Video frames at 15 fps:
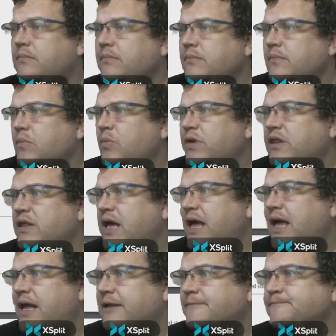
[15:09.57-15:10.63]
We
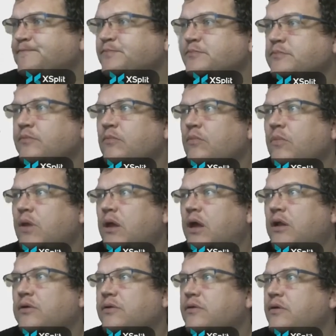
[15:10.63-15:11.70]
then
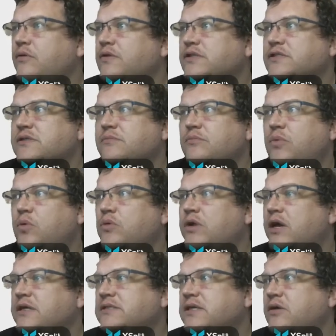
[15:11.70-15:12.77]
look through, there's some more
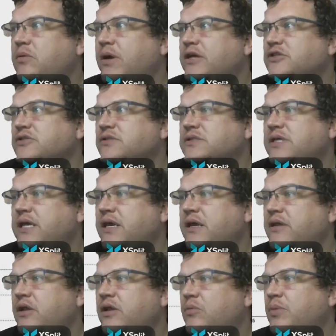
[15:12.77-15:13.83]
nice equations here,
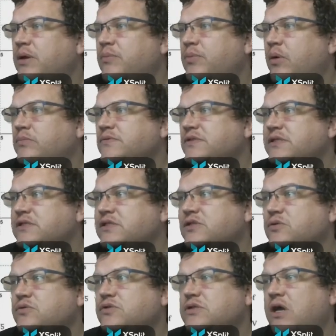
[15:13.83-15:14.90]
no big problems. This is
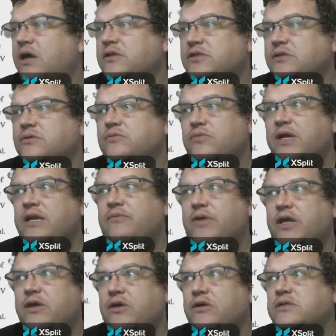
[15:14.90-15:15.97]
all starting to look really,
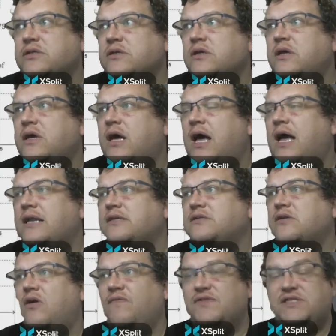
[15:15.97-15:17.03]
really good. And
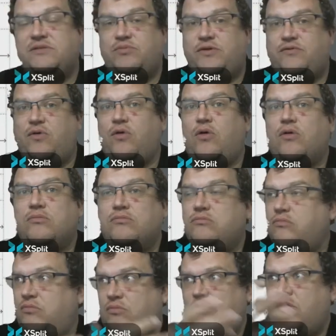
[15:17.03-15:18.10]
obviously
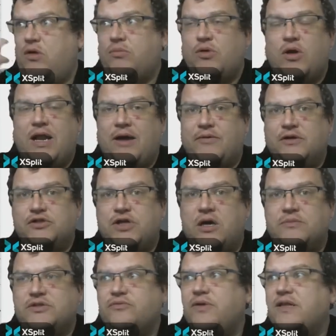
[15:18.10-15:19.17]
I'm not allowing you
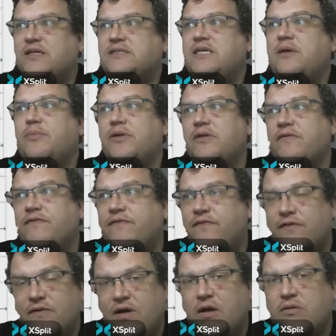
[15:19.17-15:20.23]
time to read this here, but the
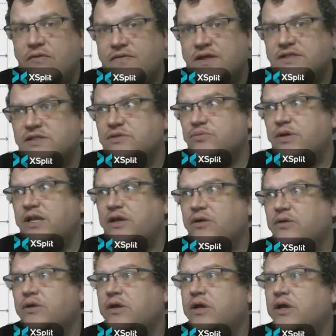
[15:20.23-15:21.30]
flow of this is really
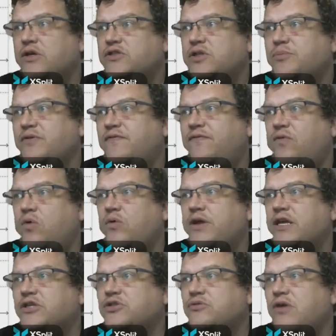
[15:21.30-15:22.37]
good. So before
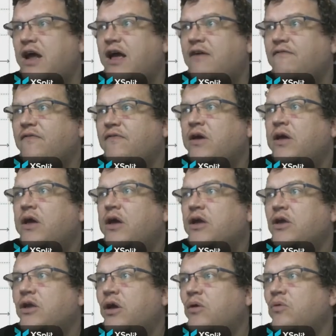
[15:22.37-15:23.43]
each graph,
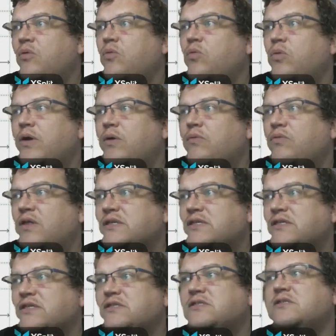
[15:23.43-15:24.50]
you know, there's a
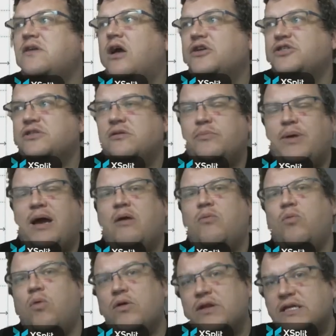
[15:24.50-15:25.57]
discussion about
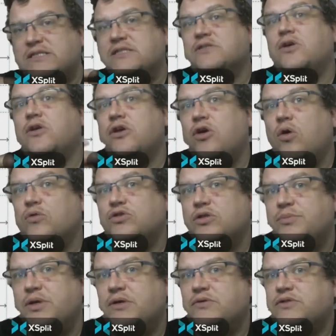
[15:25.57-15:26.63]
what this is going to
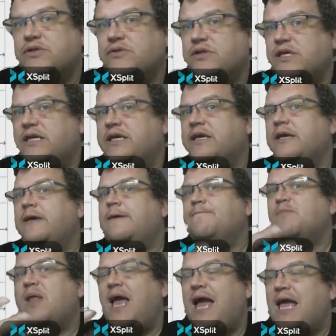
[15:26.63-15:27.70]
contribute to the
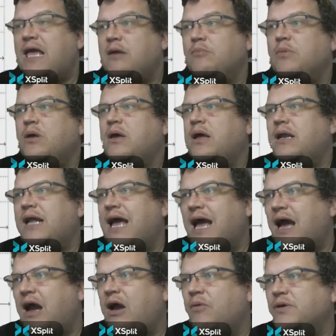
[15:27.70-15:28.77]
aim and
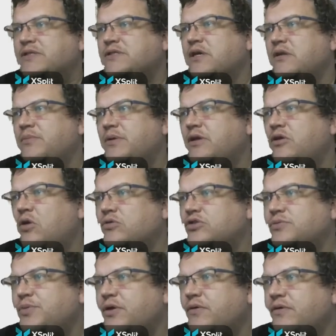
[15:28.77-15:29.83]
how it's going to be
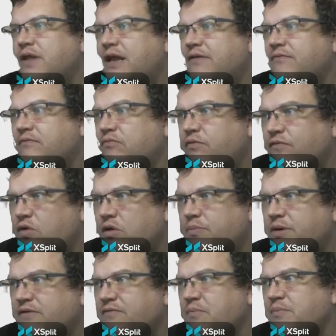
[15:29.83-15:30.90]
contribute, and then we've got a
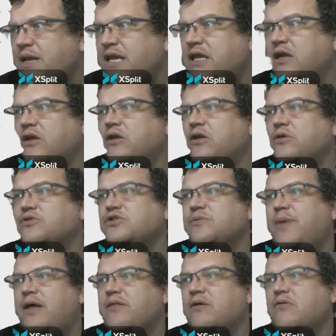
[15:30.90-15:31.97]
bit of a mini conclusion
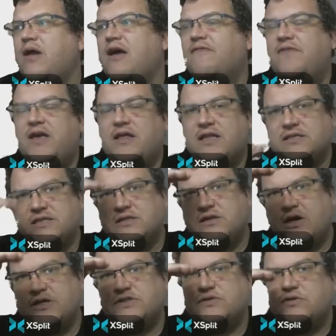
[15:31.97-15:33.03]
about the graph here. That's a
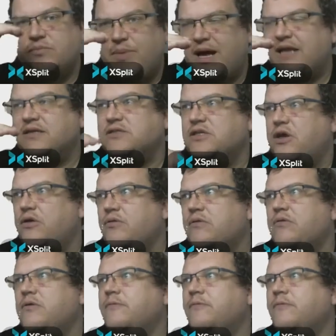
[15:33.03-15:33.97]
nice sort of pattern to go through.